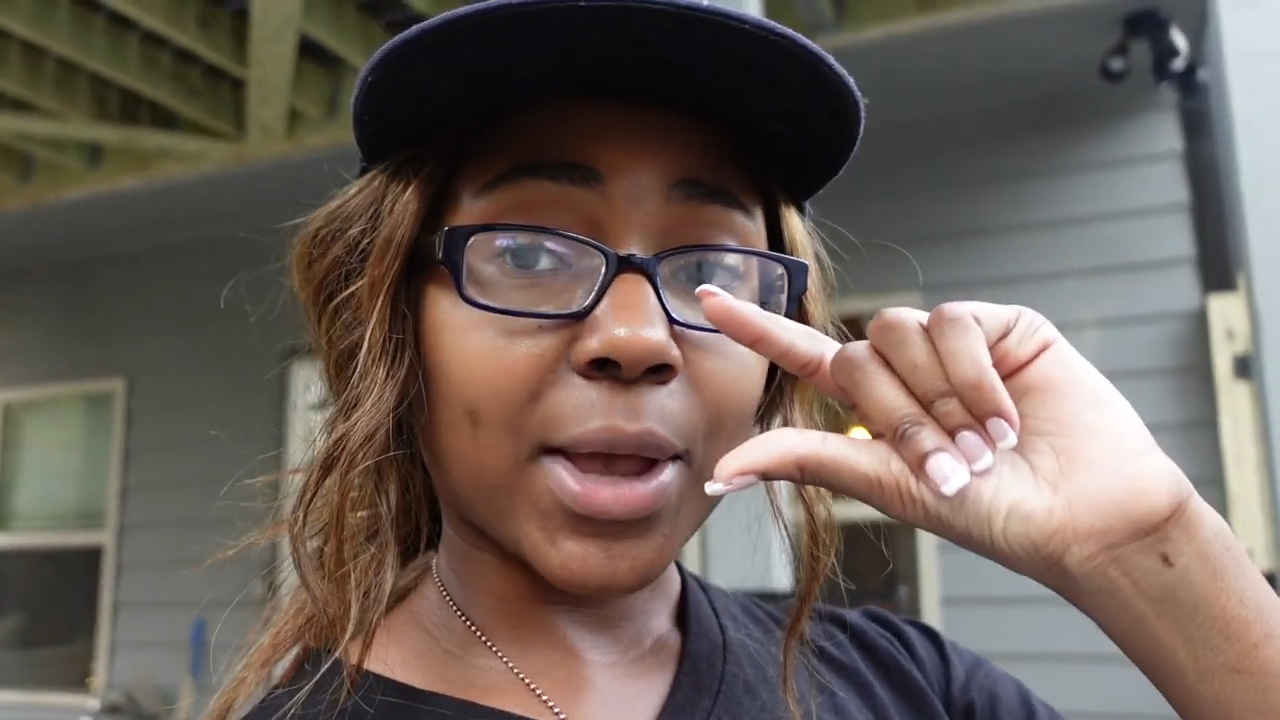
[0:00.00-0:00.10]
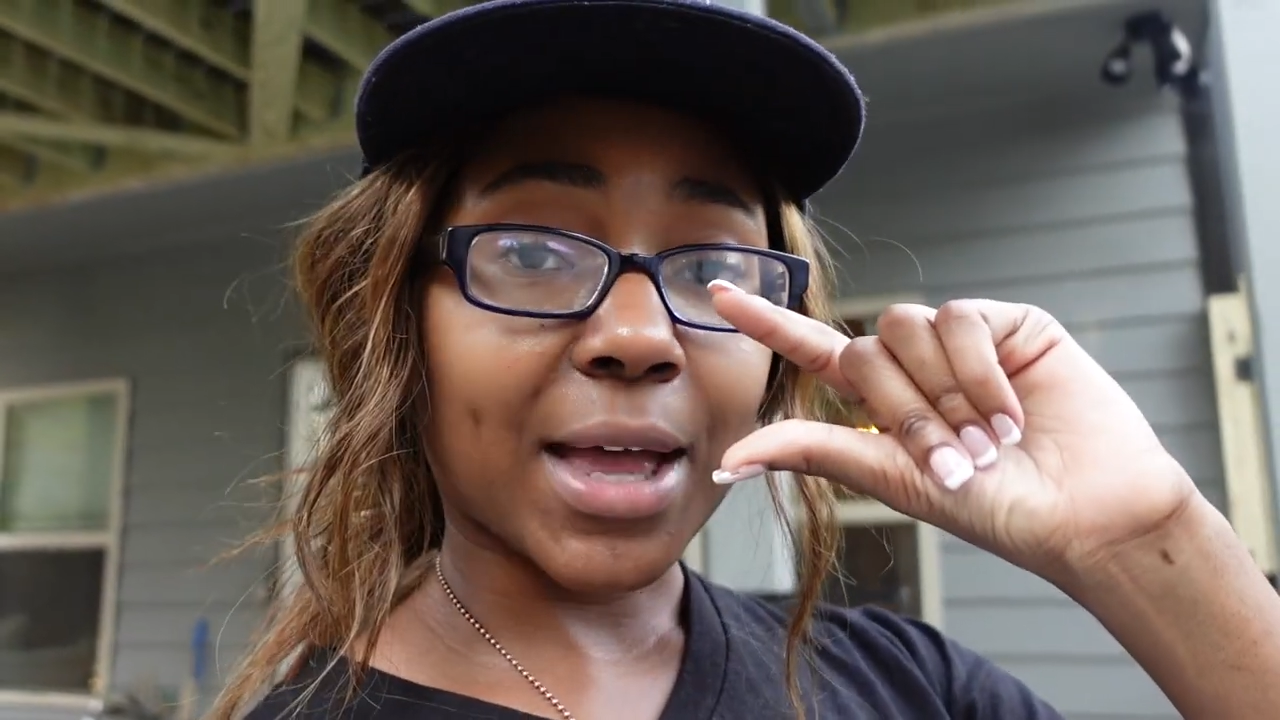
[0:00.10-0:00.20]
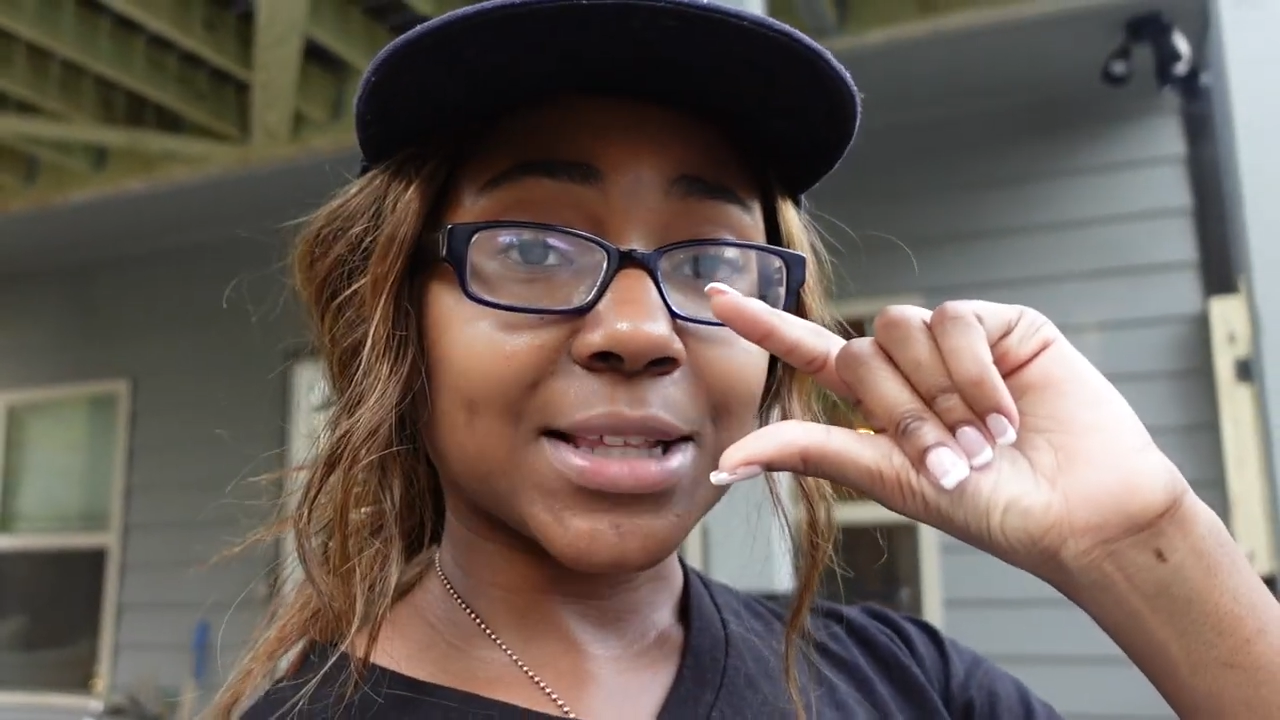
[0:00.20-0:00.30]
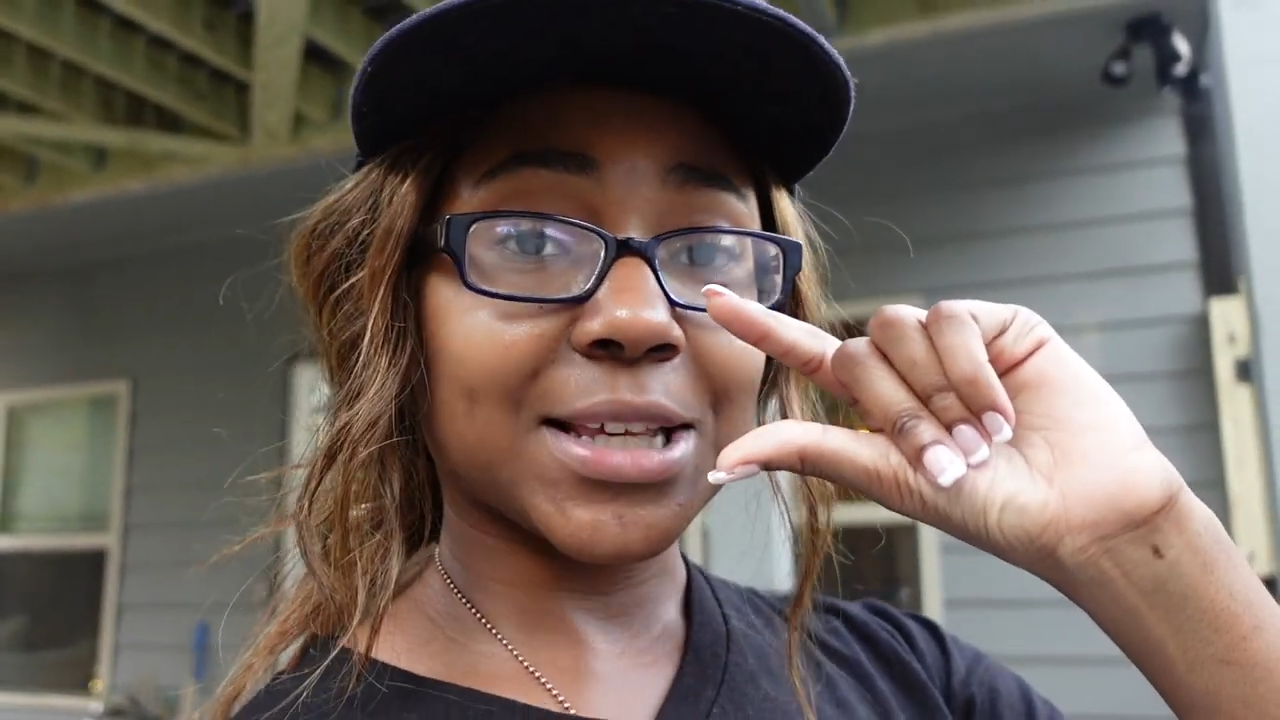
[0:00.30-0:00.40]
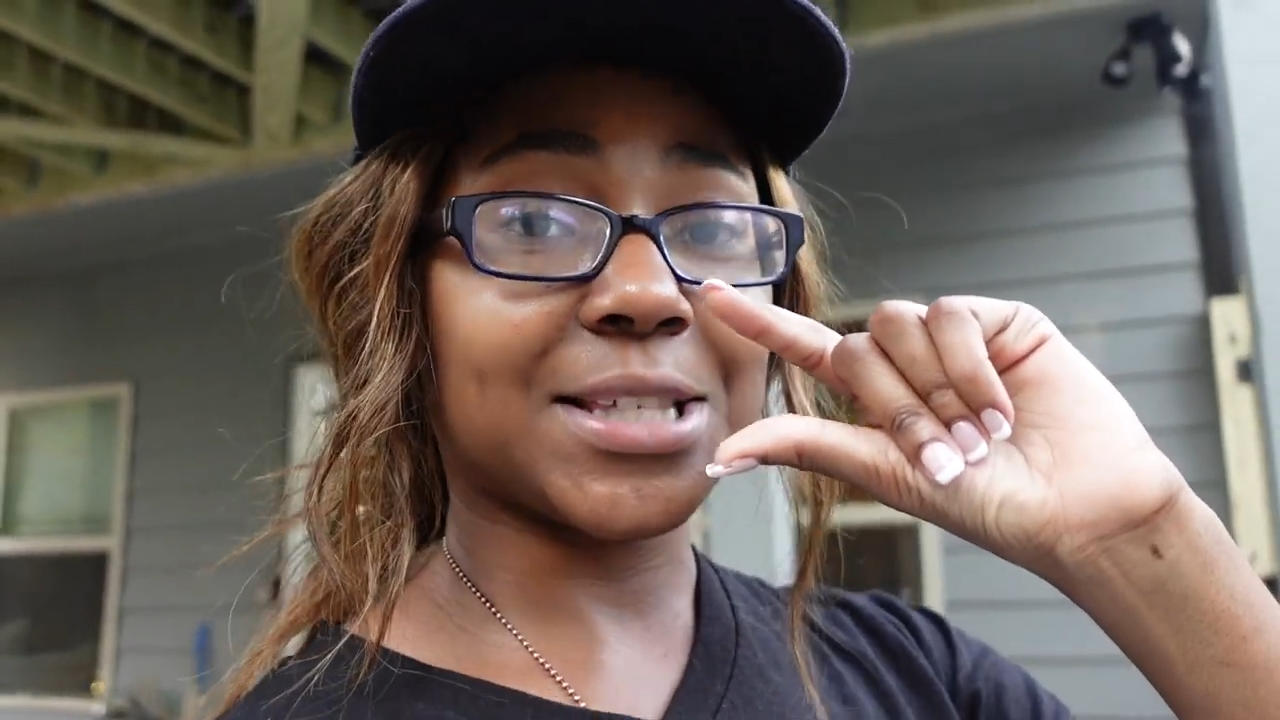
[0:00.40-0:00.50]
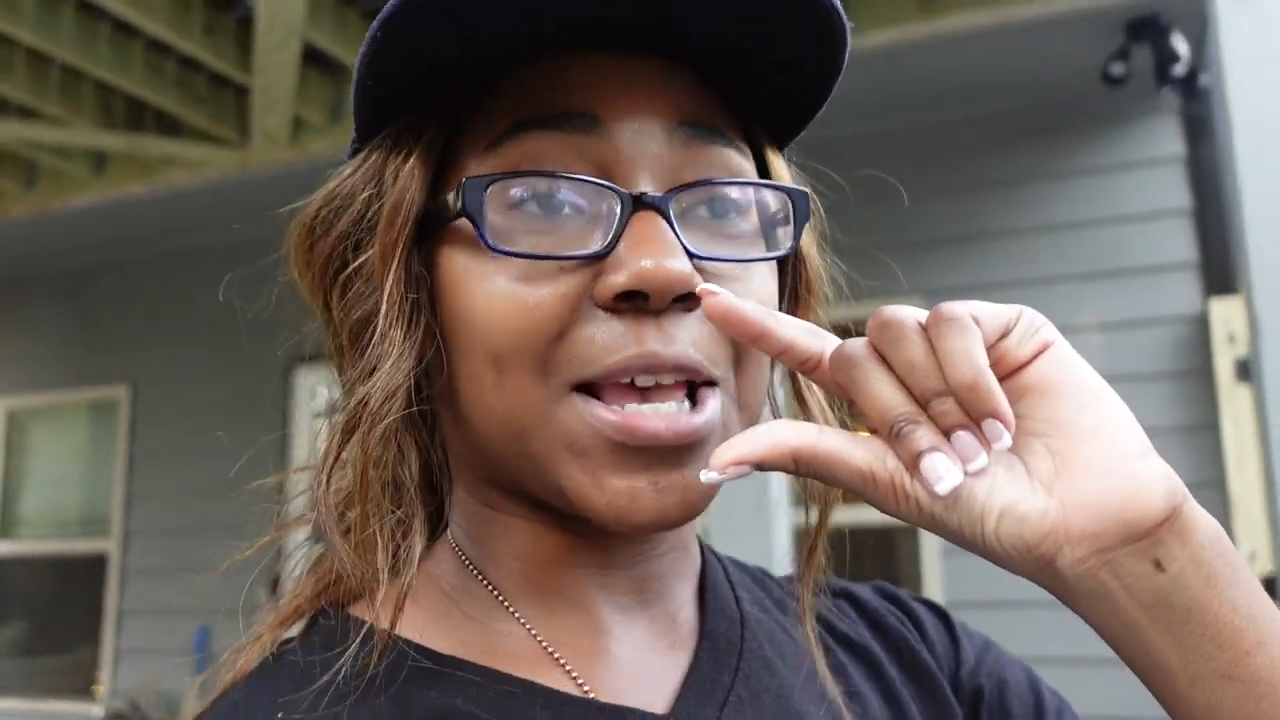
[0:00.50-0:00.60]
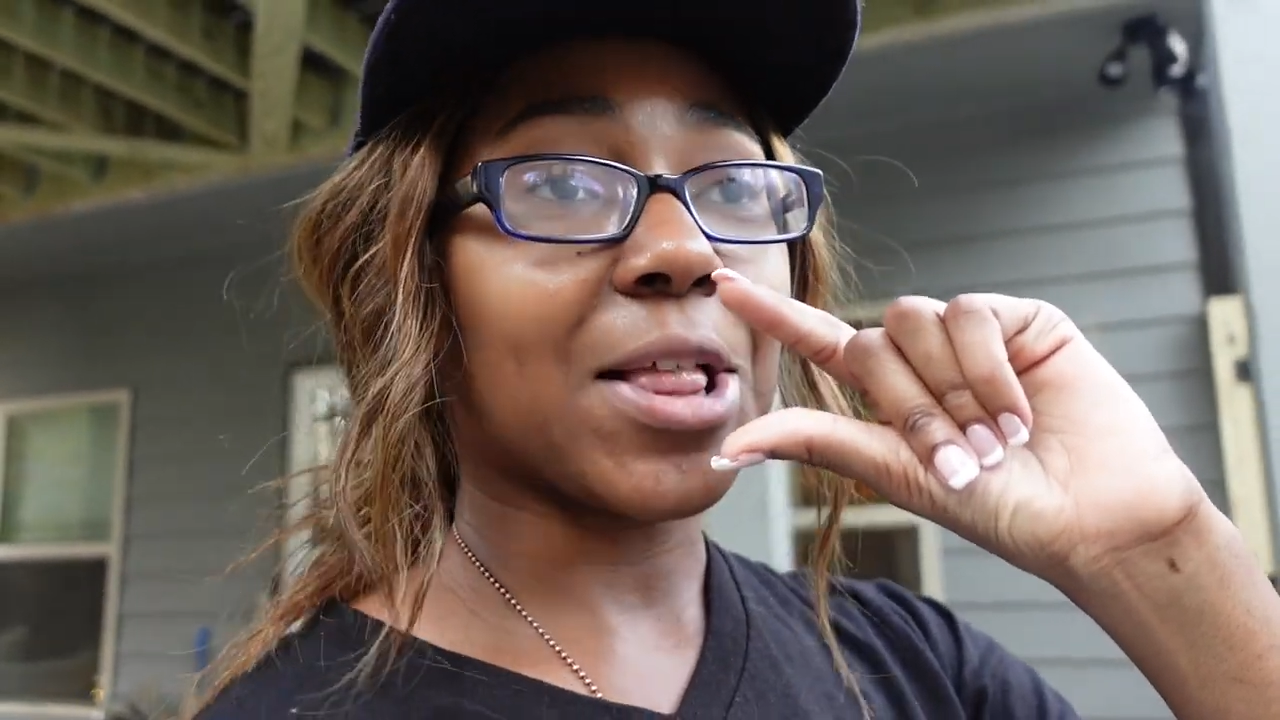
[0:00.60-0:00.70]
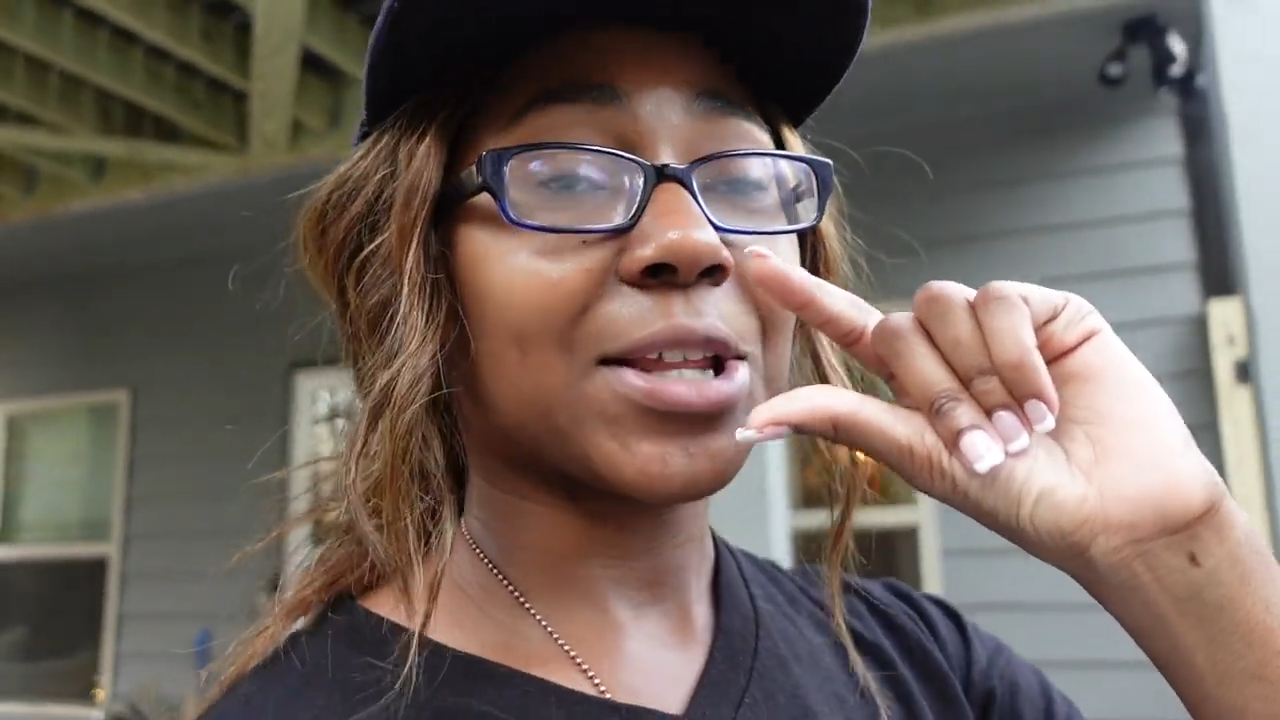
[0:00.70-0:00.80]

had to sell